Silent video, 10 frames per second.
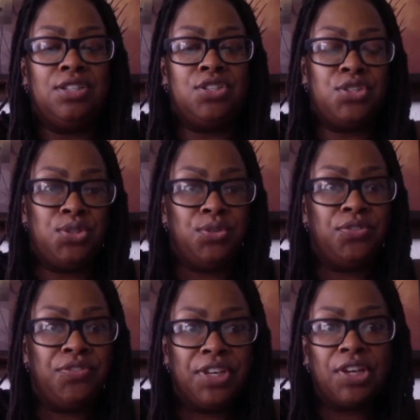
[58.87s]
to
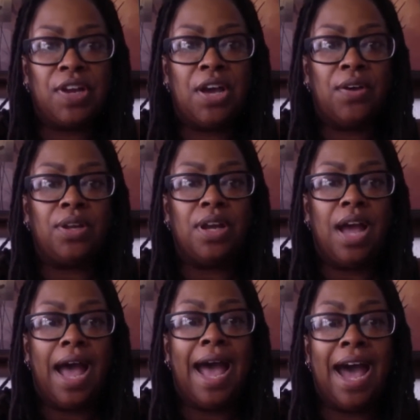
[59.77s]
figure out
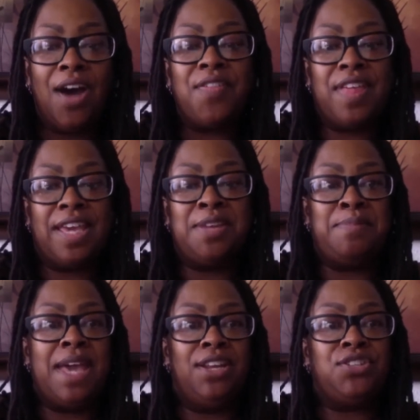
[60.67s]
how they can
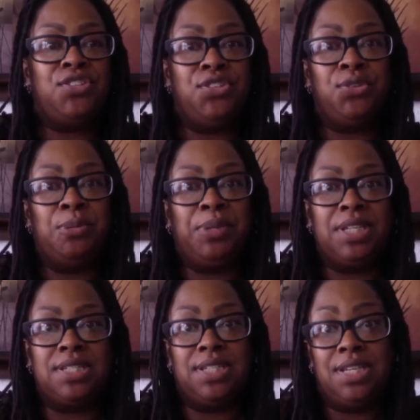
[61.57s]
manage to do it,
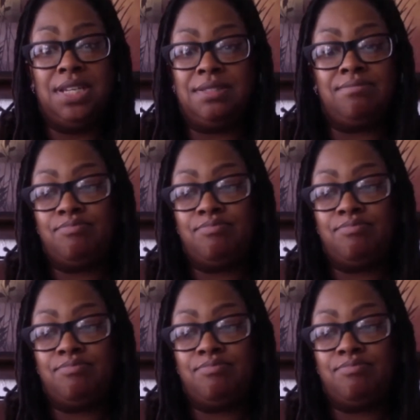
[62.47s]
because it